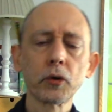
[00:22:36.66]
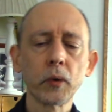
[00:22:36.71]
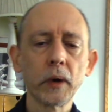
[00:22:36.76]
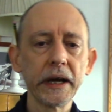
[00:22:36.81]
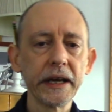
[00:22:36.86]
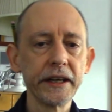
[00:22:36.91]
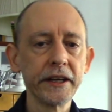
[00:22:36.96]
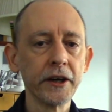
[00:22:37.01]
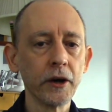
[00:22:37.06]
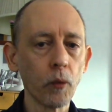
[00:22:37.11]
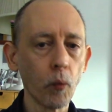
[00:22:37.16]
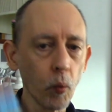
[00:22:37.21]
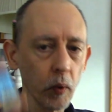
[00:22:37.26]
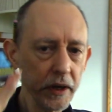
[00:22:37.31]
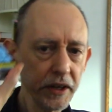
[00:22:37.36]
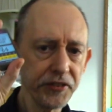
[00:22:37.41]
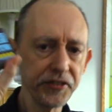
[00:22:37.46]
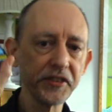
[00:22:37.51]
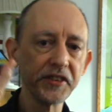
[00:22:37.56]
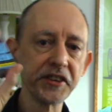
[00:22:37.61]
quite know.
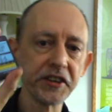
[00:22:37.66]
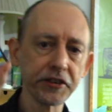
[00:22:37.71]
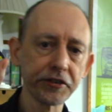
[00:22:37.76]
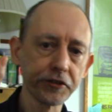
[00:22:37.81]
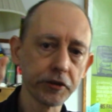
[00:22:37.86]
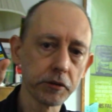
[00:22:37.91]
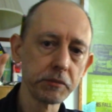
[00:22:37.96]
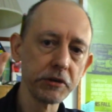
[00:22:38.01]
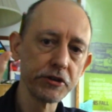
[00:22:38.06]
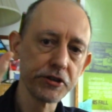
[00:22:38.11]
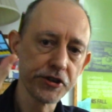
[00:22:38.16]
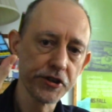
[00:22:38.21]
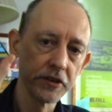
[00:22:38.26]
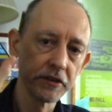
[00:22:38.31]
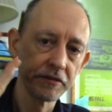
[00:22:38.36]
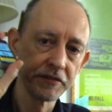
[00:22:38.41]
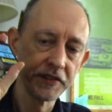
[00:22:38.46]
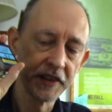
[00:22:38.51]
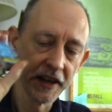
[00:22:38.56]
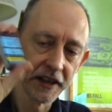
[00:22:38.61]
What is the distribution
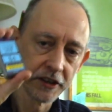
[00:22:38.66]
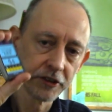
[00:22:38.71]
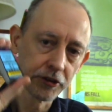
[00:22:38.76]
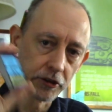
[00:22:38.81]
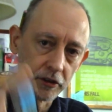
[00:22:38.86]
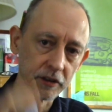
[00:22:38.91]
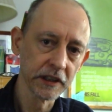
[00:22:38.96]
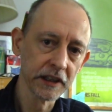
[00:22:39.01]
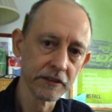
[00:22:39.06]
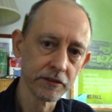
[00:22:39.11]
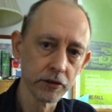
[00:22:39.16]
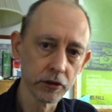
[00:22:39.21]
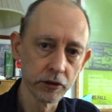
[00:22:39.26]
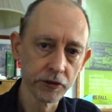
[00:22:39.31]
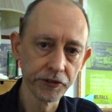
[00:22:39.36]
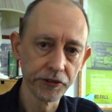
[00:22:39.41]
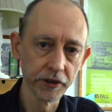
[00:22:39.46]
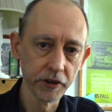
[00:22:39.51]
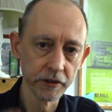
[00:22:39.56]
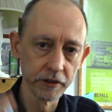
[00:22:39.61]
of danger
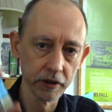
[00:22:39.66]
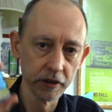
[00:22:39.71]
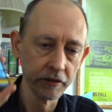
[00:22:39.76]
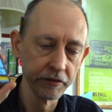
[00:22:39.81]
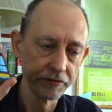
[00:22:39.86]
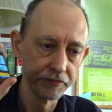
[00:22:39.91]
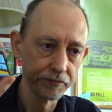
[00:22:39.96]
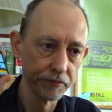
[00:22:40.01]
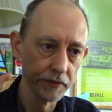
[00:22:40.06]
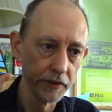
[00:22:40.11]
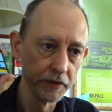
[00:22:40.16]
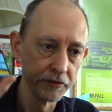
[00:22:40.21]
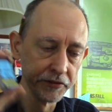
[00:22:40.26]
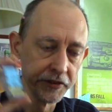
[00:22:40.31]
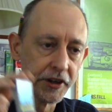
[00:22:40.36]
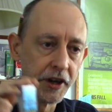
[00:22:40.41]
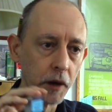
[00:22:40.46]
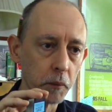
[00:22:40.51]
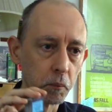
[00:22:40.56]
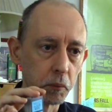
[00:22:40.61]
levels, of
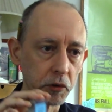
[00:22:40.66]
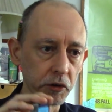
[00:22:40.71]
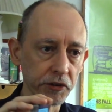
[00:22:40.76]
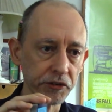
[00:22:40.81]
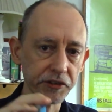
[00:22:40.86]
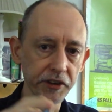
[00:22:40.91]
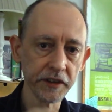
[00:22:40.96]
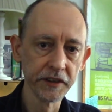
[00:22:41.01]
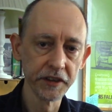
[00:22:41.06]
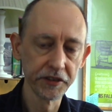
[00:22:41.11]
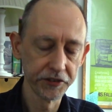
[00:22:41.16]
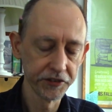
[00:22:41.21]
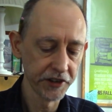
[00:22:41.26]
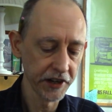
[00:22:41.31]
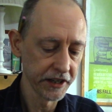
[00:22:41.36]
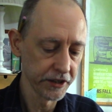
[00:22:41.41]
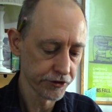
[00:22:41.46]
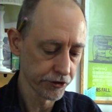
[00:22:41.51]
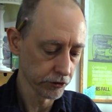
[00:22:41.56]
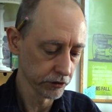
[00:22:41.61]
numbers in this
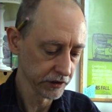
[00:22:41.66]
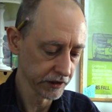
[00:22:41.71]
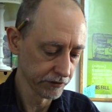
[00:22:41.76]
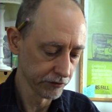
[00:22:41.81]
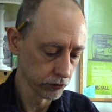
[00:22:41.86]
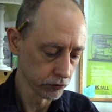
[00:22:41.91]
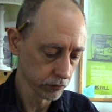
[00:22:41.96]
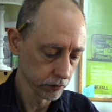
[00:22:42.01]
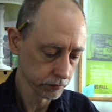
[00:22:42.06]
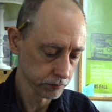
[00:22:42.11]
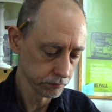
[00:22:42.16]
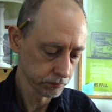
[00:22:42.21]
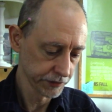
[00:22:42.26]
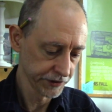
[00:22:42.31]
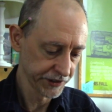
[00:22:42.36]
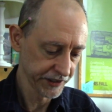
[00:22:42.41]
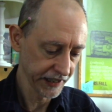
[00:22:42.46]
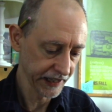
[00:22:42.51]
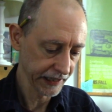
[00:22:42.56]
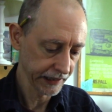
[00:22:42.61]
danger level
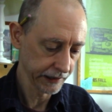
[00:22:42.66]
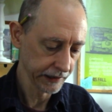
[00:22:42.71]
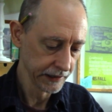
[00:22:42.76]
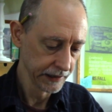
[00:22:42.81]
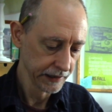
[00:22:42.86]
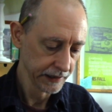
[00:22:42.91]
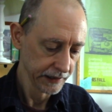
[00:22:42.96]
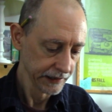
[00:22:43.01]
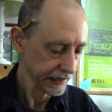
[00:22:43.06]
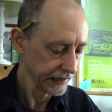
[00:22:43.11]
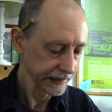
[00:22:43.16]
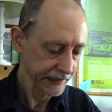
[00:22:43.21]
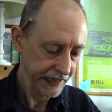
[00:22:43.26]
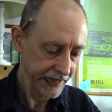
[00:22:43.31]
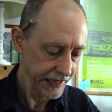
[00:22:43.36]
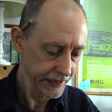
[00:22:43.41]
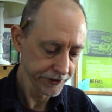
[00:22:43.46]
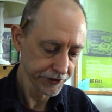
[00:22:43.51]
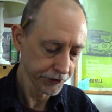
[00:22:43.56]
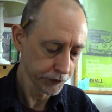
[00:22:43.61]
deck? It
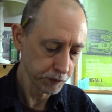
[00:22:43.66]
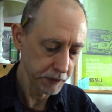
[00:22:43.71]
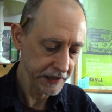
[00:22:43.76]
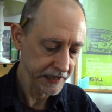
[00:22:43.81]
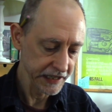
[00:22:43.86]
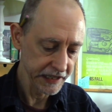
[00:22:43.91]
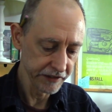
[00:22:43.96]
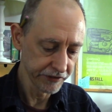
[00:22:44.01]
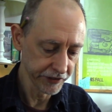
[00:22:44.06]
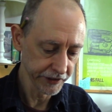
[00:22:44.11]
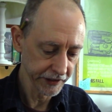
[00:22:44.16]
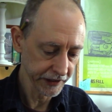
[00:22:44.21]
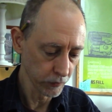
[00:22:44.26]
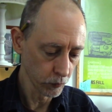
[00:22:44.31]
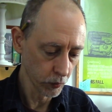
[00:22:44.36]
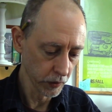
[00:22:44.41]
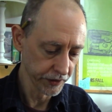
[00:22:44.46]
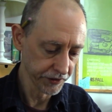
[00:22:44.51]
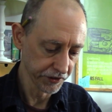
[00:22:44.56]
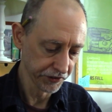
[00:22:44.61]
can't just be evenly
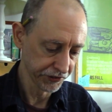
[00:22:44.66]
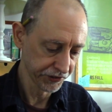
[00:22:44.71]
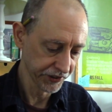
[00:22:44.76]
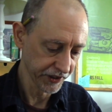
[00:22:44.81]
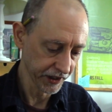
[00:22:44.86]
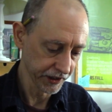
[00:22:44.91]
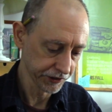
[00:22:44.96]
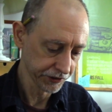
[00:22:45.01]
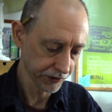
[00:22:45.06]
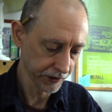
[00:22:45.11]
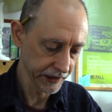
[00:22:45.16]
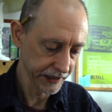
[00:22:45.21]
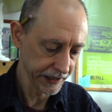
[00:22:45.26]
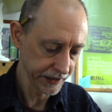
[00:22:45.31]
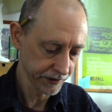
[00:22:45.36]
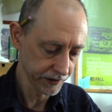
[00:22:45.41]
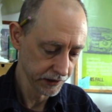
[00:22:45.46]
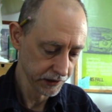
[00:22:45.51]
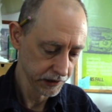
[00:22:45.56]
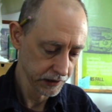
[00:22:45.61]
1 to 6, right?